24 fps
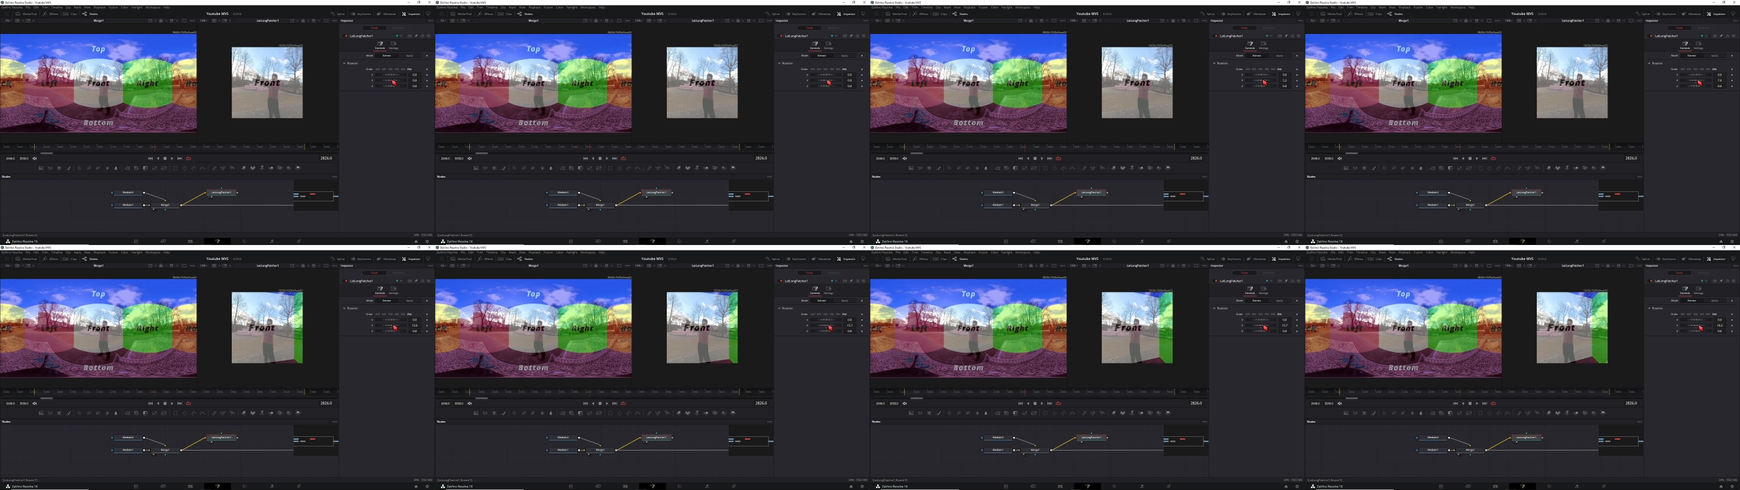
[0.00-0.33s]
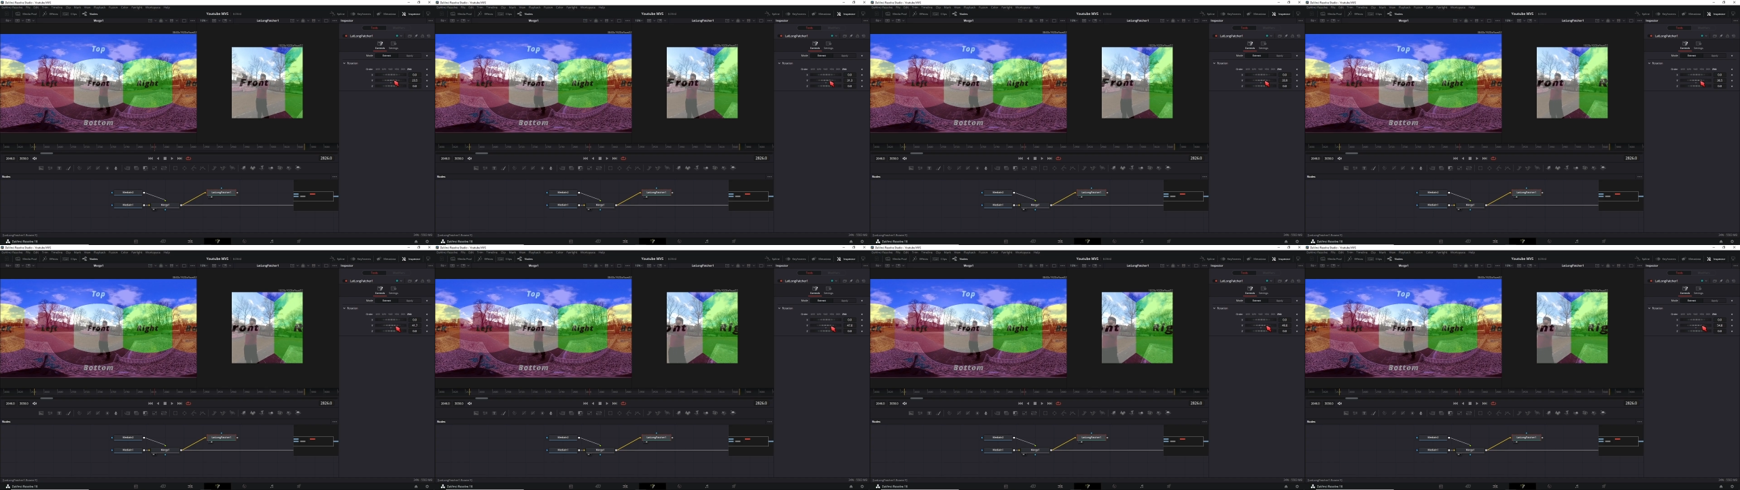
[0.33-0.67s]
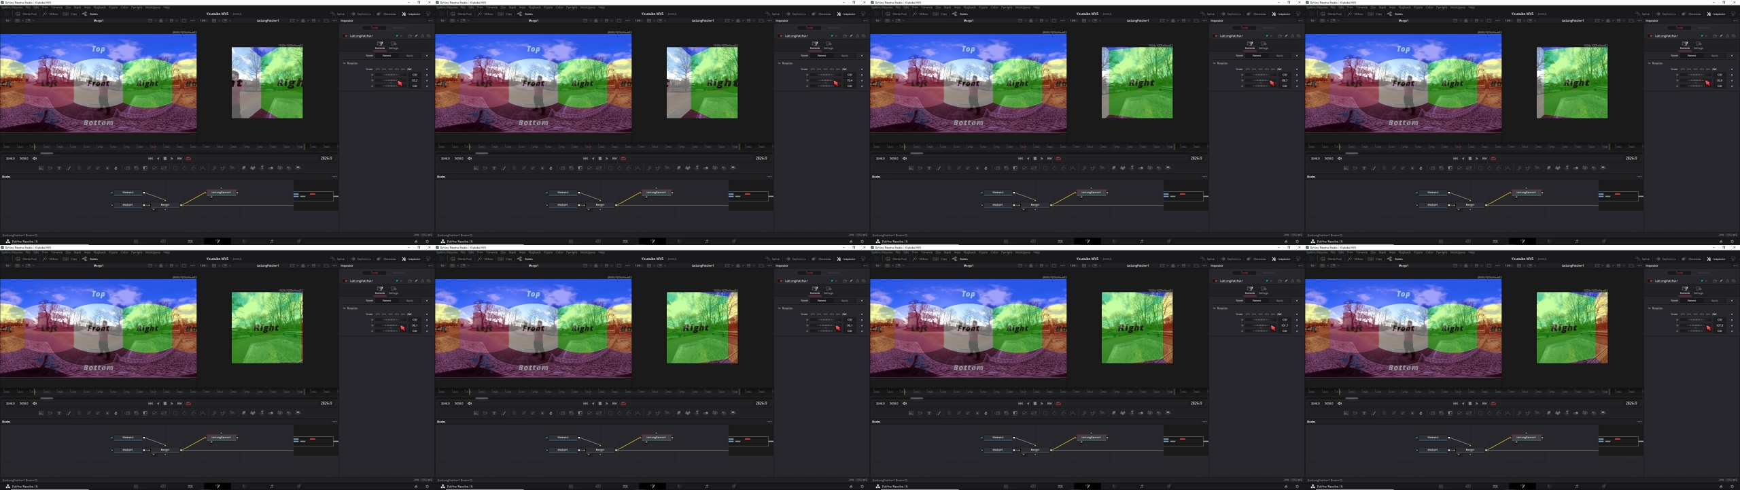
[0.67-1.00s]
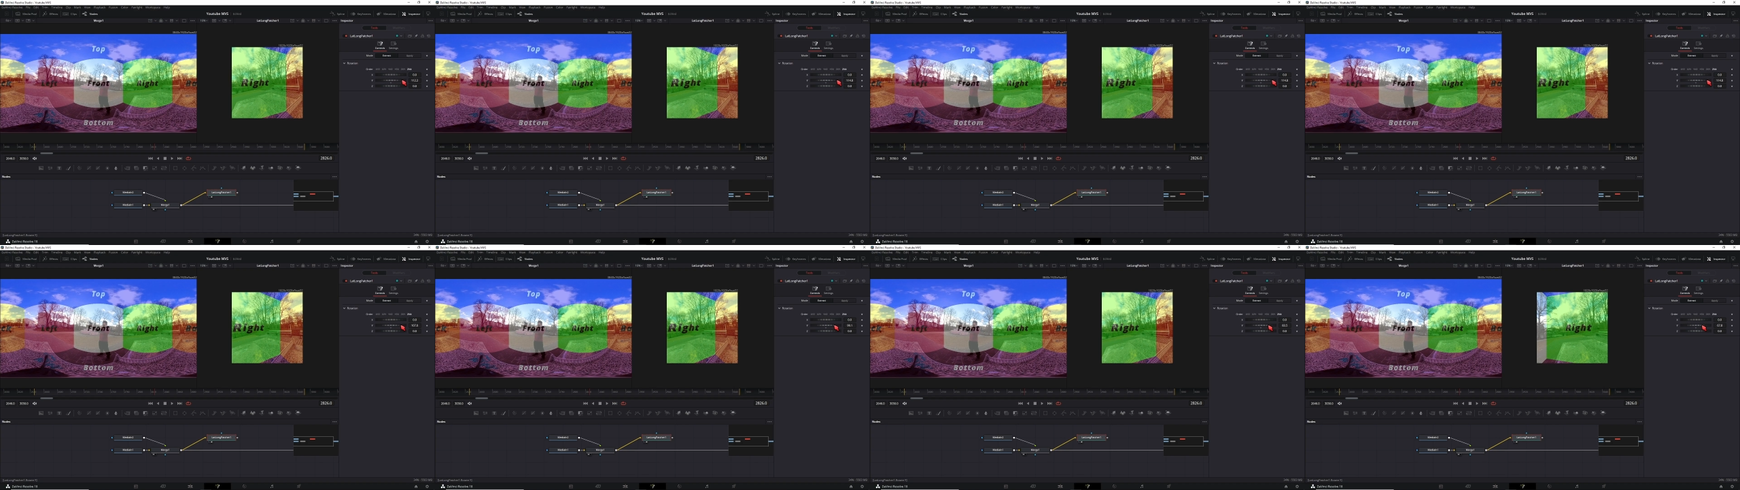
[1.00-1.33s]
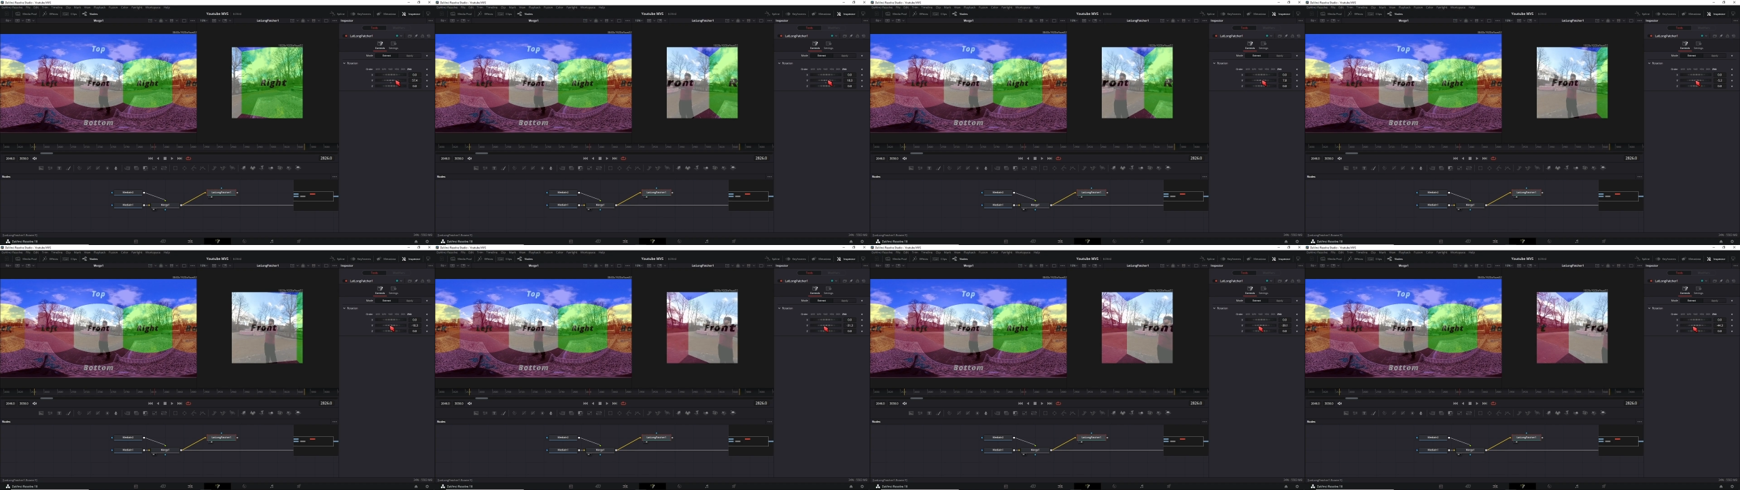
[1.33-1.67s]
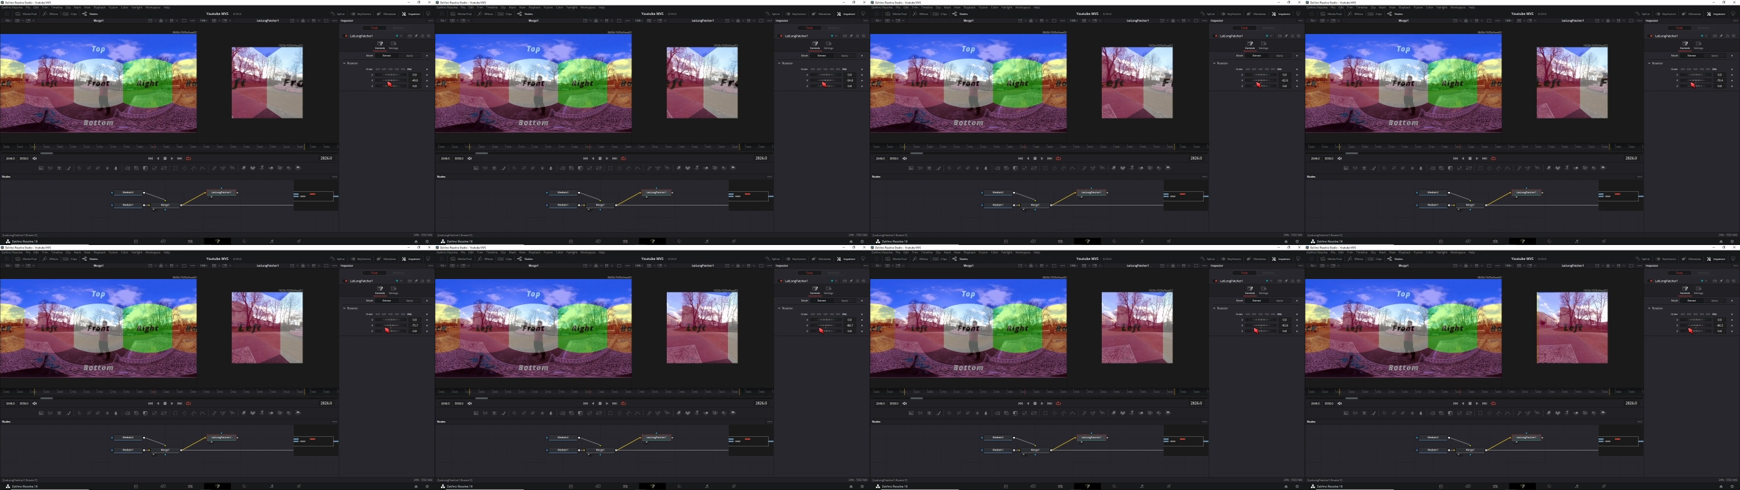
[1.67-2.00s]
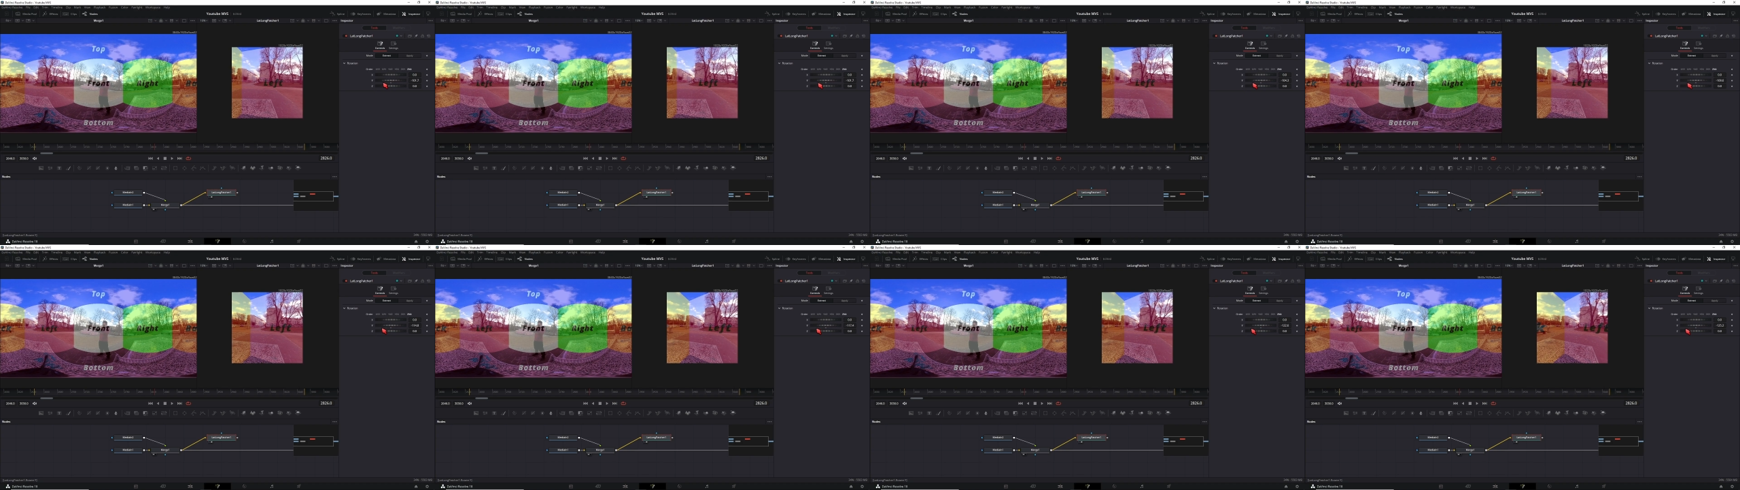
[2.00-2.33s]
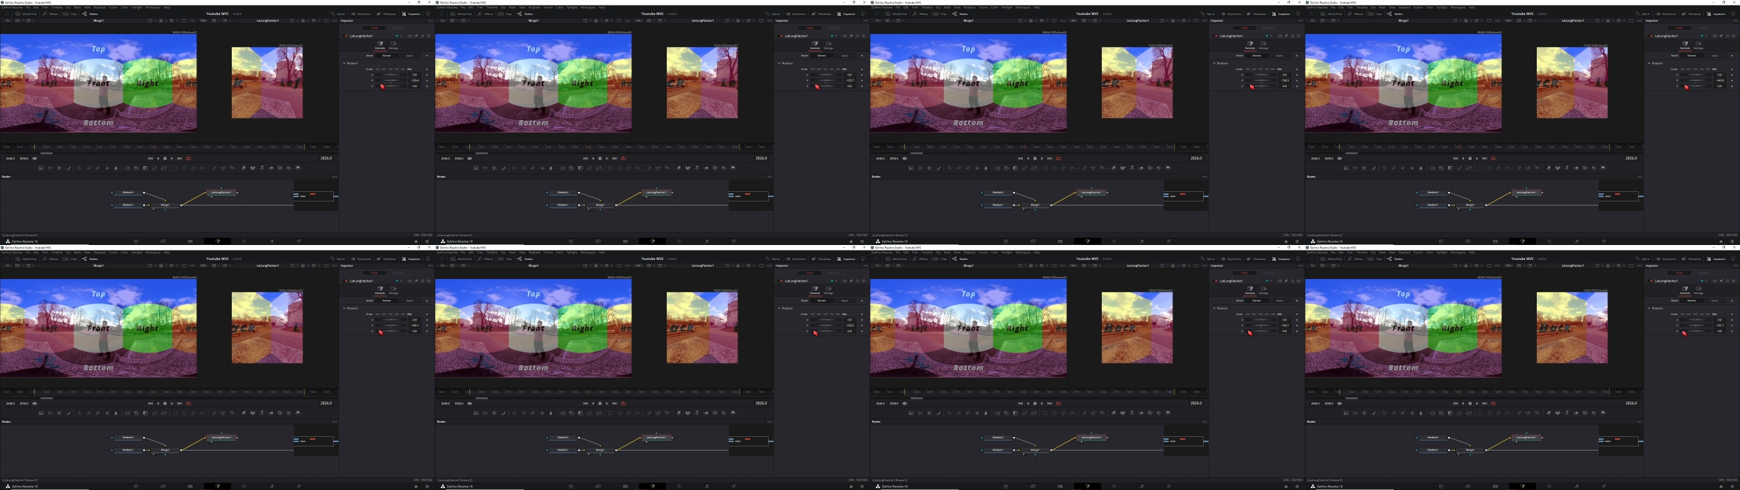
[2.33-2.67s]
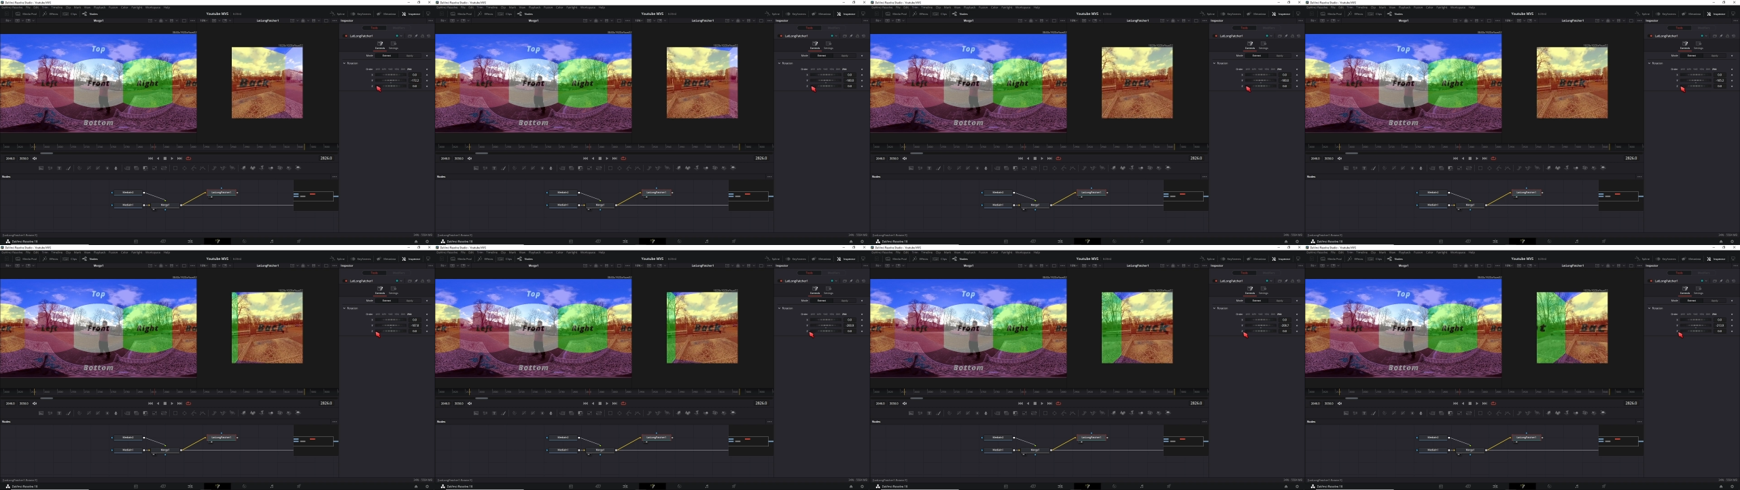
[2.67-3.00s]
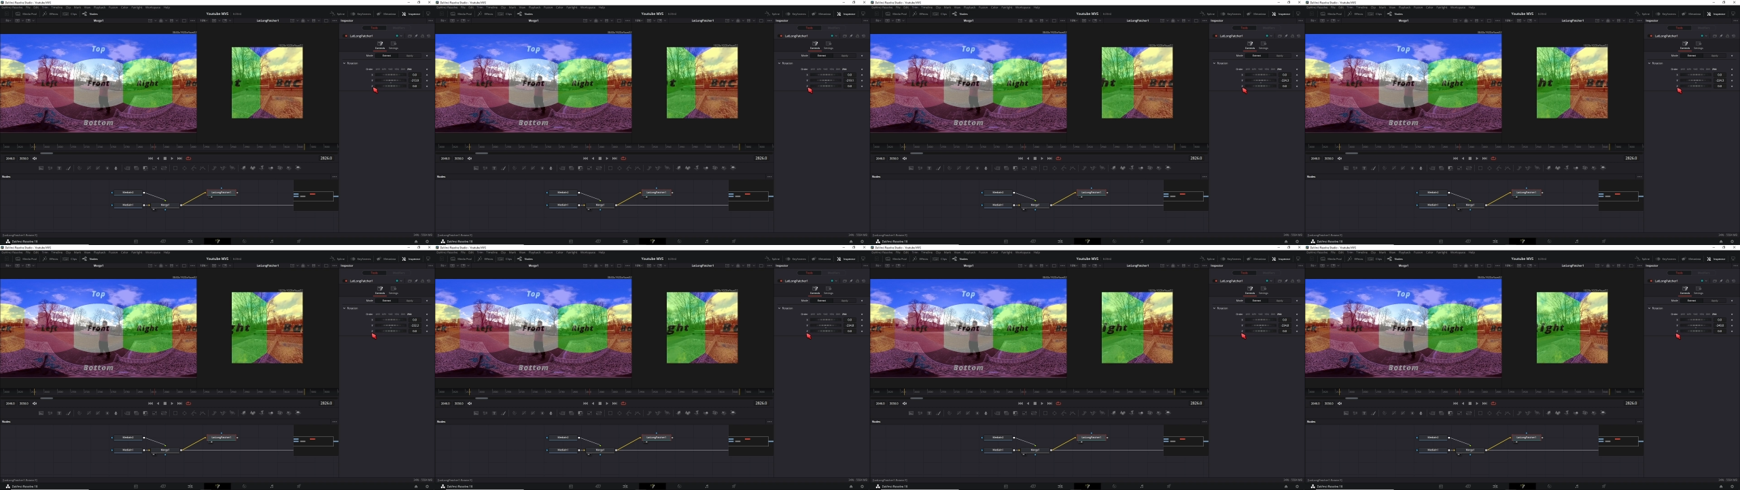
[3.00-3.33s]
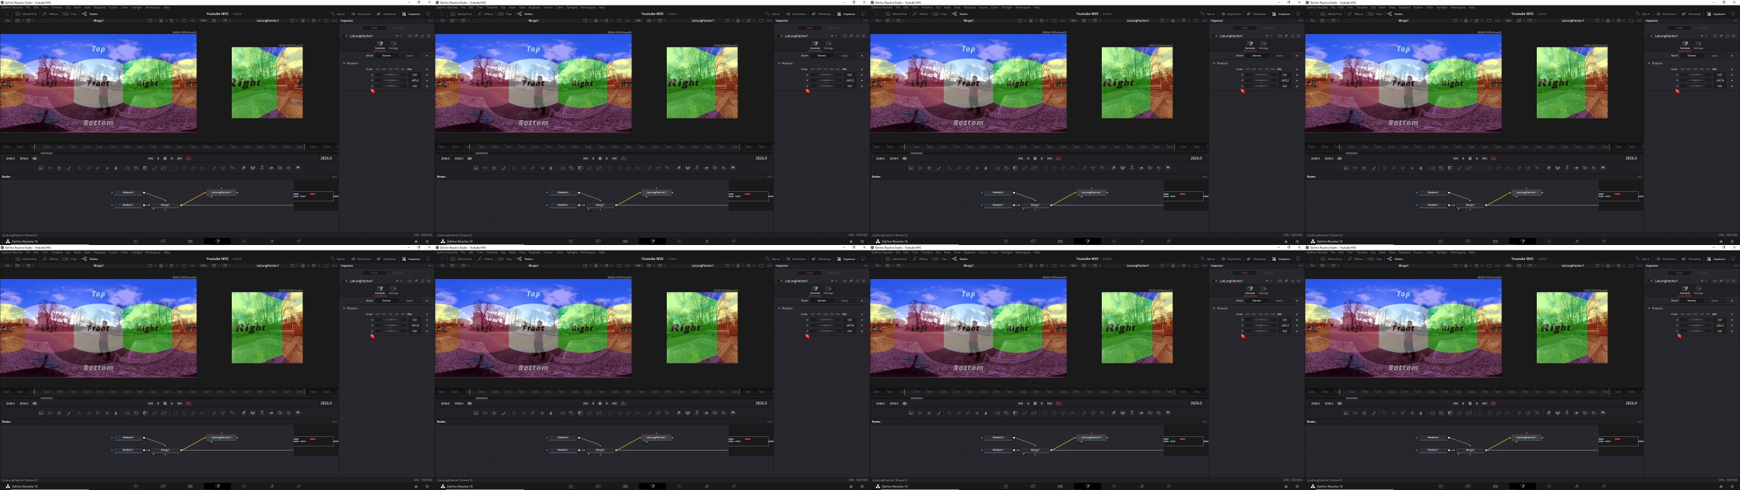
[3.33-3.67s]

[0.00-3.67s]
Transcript: No face is visible, so there are no lips to read.